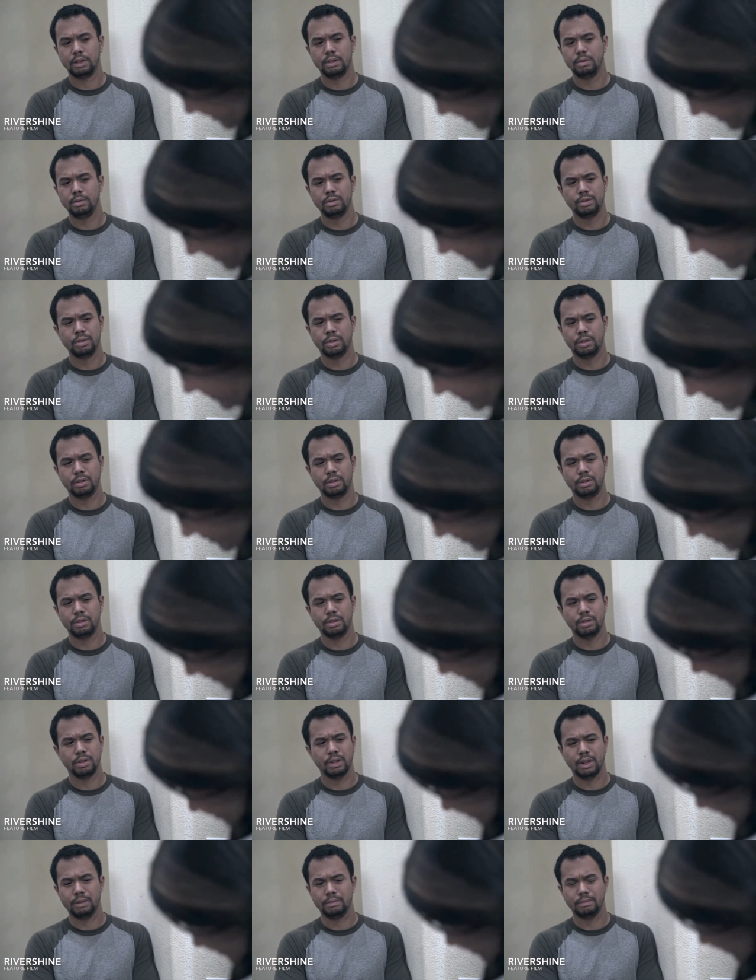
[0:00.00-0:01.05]
Are you sure
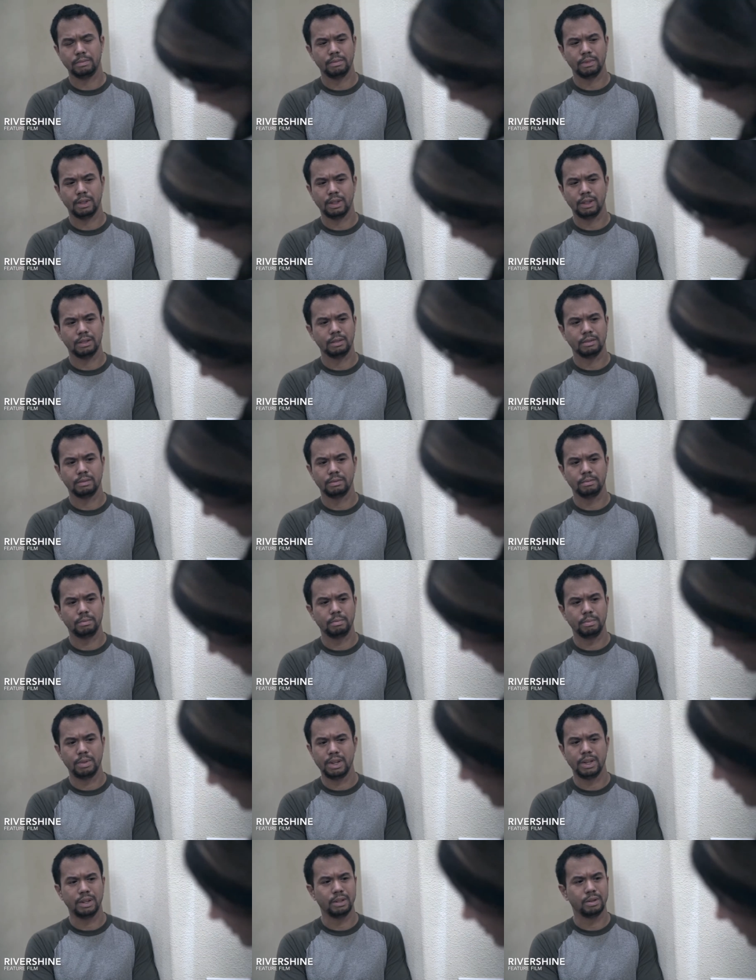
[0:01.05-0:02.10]
you're not, like,
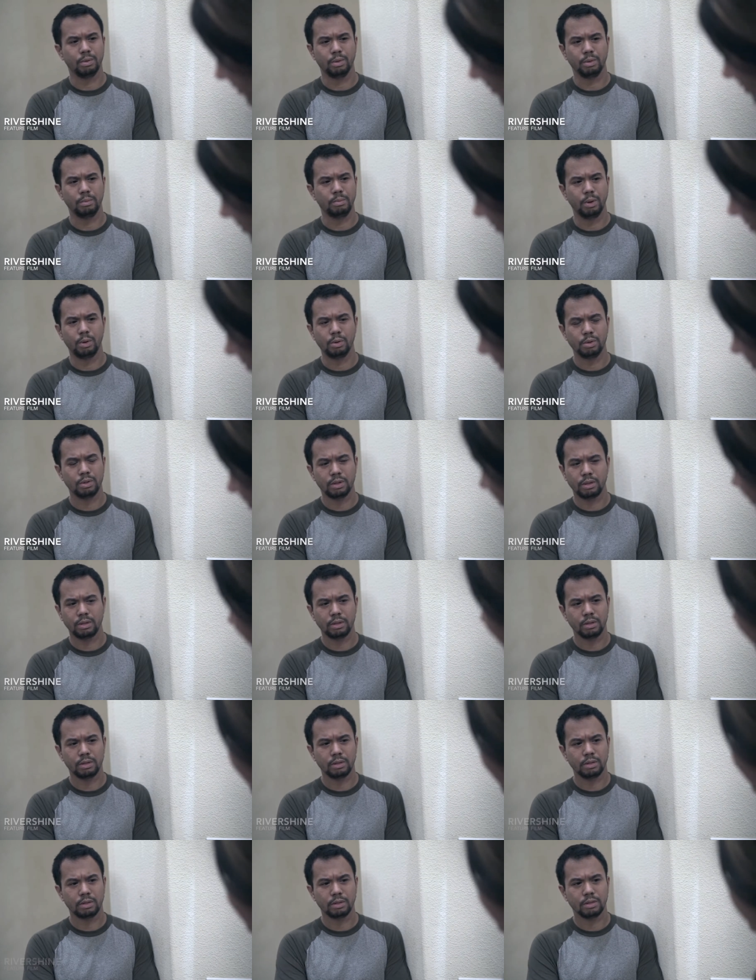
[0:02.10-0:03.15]
being hormonal
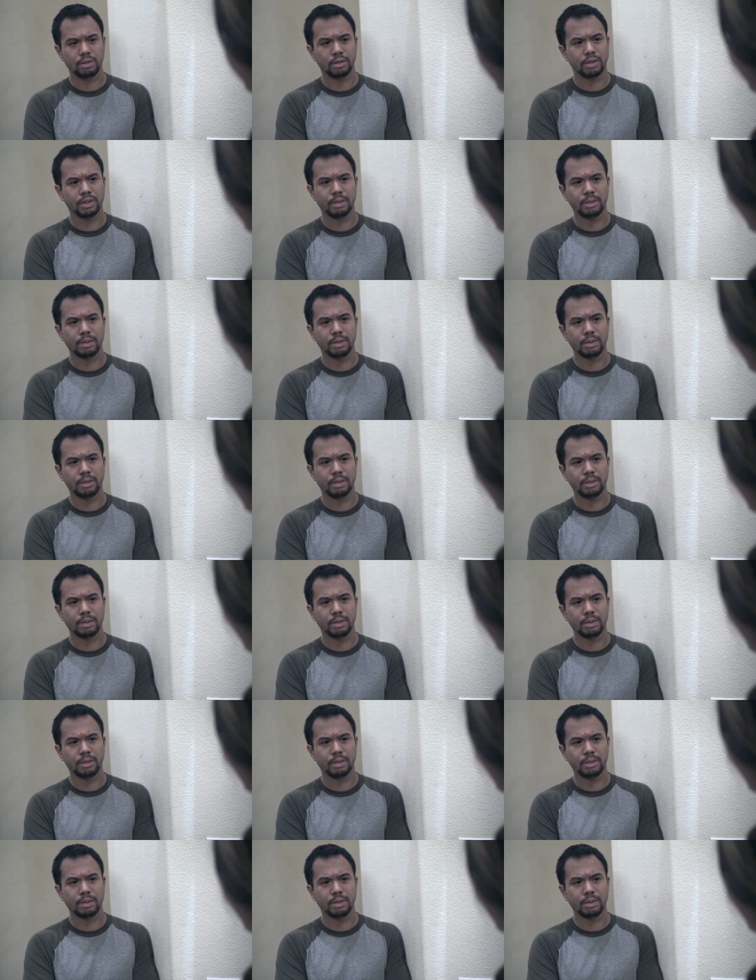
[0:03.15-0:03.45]
or